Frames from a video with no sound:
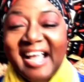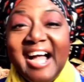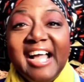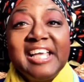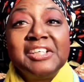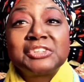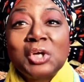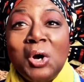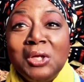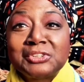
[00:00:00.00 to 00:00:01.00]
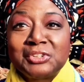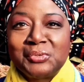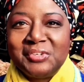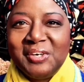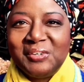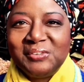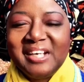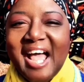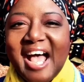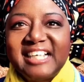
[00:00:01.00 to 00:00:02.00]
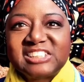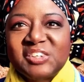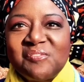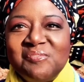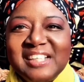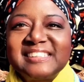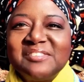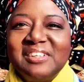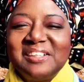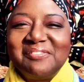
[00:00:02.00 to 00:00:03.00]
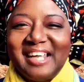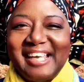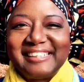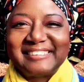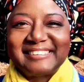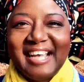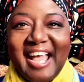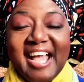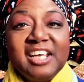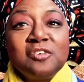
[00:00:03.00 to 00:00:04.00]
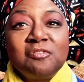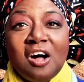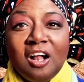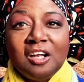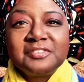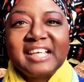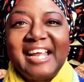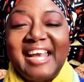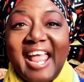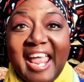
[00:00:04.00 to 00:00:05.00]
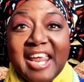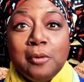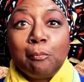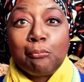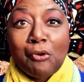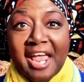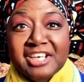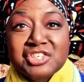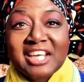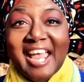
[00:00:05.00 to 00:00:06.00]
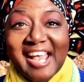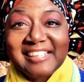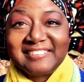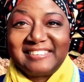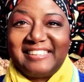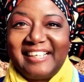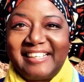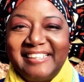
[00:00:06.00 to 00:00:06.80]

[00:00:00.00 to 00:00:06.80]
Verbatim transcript: It is also known as the Festival of Lights and involves an eight branched candlestick